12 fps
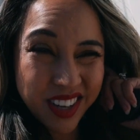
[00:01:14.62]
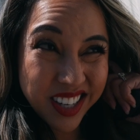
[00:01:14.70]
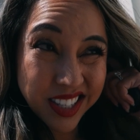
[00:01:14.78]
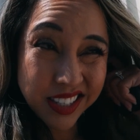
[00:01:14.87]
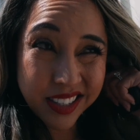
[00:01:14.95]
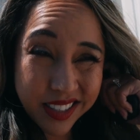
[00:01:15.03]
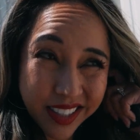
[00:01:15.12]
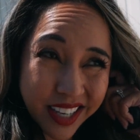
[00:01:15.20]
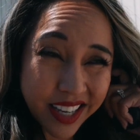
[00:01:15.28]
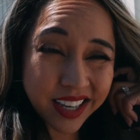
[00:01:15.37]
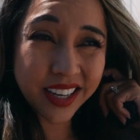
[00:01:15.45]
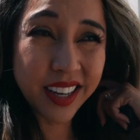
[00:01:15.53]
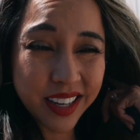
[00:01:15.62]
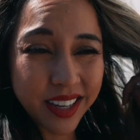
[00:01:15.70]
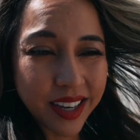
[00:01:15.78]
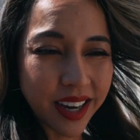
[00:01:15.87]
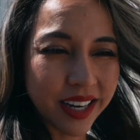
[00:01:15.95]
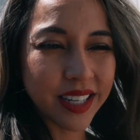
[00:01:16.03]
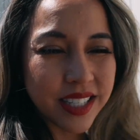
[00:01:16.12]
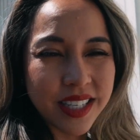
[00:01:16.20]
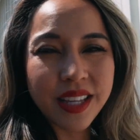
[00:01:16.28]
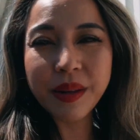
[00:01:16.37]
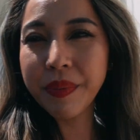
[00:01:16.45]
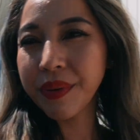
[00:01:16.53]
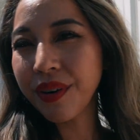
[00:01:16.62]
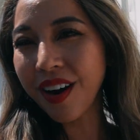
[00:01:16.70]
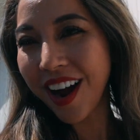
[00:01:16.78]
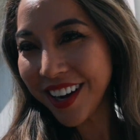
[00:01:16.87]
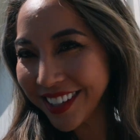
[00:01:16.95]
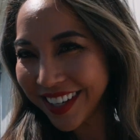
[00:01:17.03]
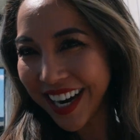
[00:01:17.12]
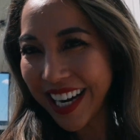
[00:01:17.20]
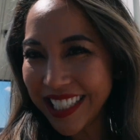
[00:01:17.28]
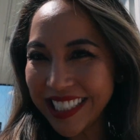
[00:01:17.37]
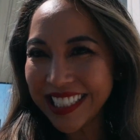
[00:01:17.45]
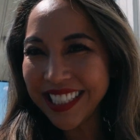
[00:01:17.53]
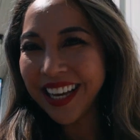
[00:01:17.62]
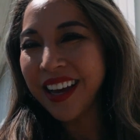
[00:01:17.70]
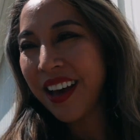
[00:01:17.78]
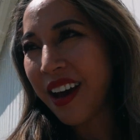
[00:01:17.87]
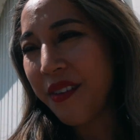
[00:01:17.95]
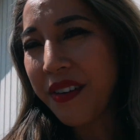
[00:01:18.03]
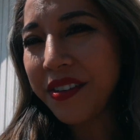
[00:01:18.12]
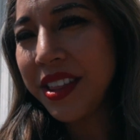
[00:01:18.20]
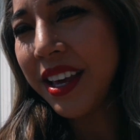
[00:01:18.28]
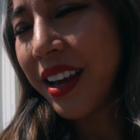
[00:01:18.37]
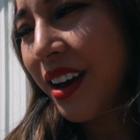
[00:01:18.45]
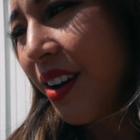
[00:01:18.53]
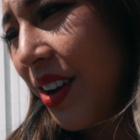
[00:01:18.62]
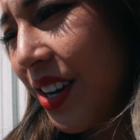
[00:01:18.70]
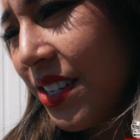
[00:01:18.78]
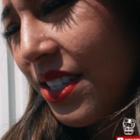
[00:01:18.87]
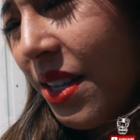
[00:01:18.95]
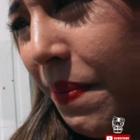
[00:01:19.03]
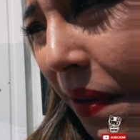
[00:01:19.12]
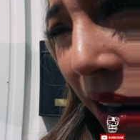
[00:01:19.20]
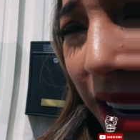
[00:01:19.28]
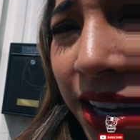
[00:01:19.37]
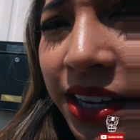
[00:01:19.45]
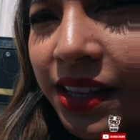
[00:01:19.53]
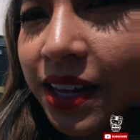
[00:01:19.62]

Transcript: we can like kind of see the progress of everything. Oh, here's the parking